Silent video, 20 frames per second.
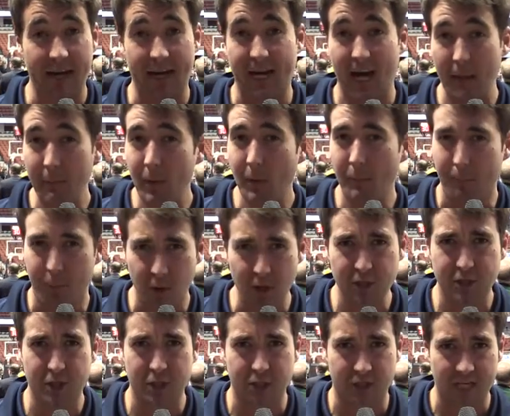a couple
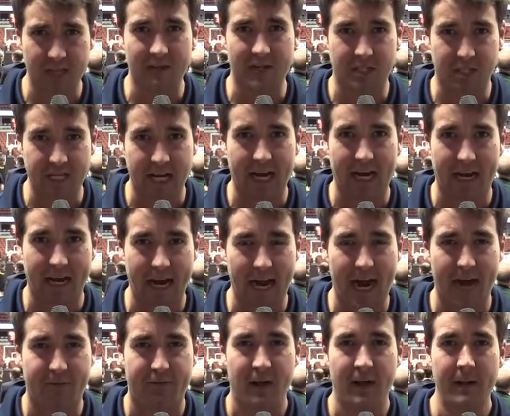pushes in the second
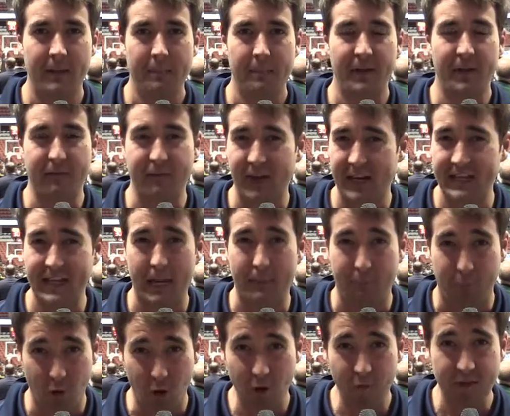half. In fact, they
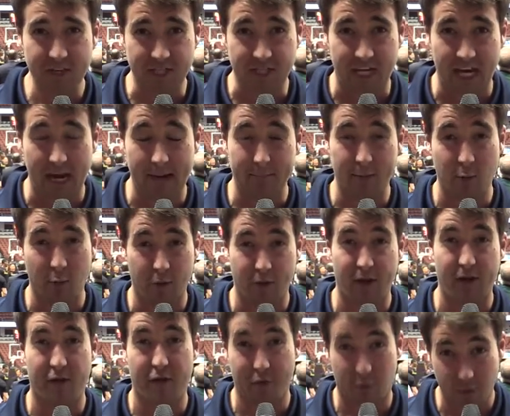pulled this game to
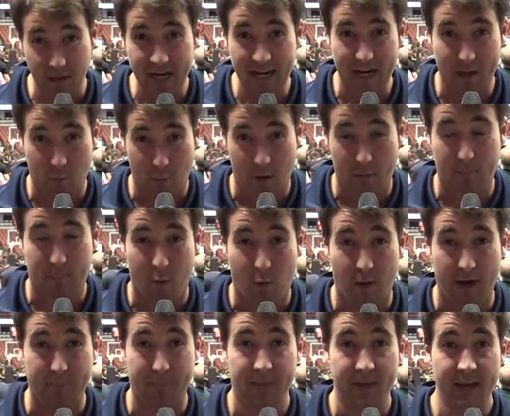within three at one
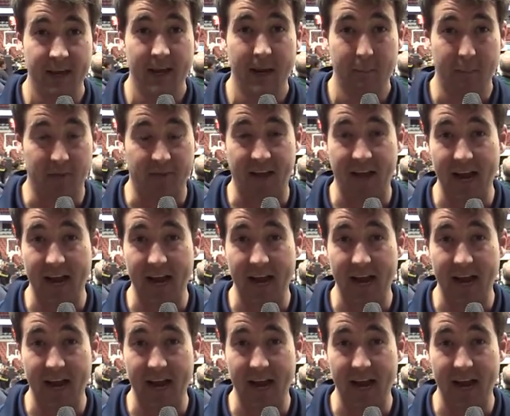point, but the